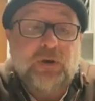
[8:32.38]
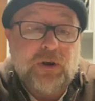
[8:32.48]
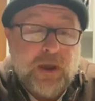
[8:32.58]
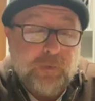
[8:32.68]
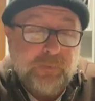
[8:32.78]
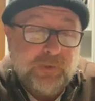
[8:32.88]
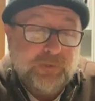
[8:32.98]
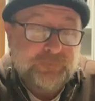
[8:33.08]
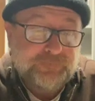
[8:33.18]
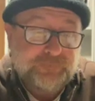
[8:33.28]
help
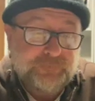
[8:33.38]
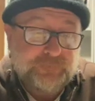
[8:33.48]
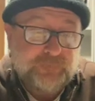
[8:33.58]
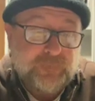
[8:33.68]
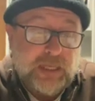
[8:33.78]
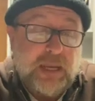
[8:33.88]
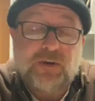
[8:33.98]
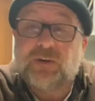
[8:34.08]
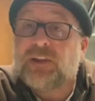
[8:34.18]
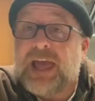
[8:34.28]
and
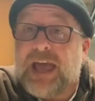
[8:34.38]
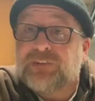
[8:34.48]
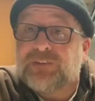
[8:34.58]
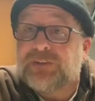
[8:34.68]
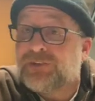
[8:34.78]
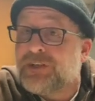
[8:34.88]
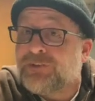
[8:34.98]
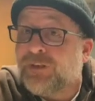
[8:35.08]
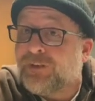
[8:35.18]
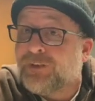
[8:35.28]
her class that she
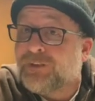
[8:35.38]
took.